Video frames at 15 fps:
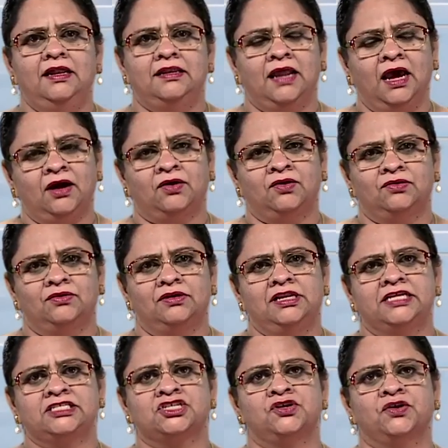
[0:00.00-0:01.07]
Now,
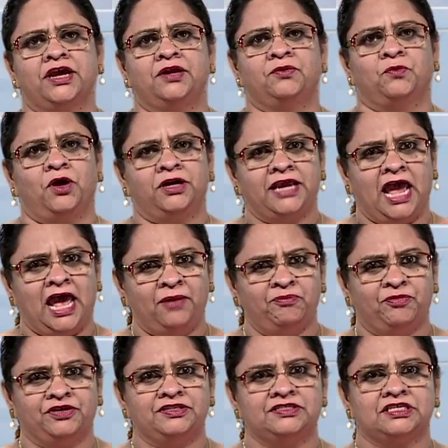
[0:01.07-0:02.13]
let's look at what
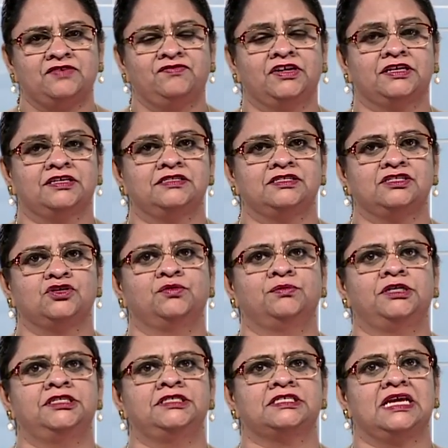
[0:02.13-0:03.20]
happens if the
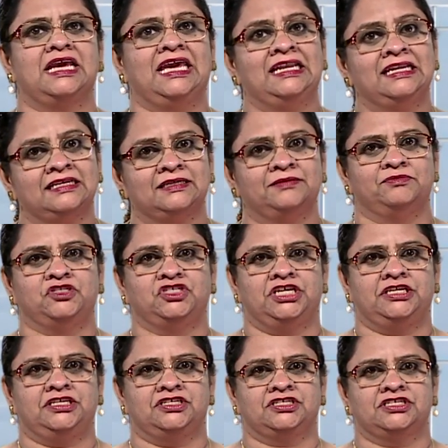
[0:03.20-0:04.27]
consumer's income
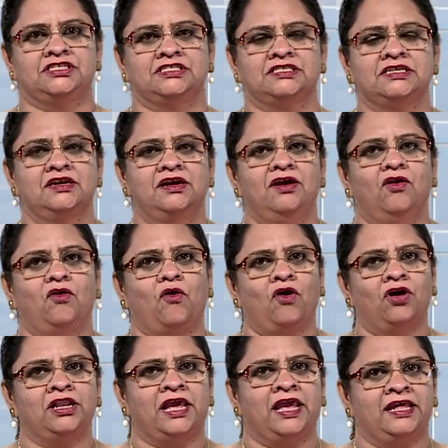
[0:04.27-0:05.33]
changes,
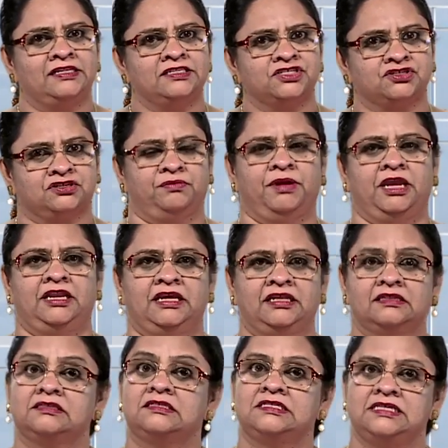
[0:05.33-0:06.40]
all else
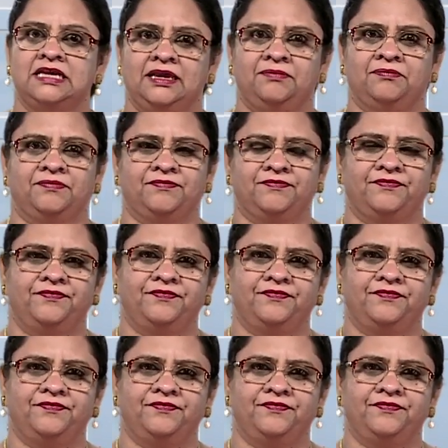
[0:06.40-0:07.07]
remaining the same.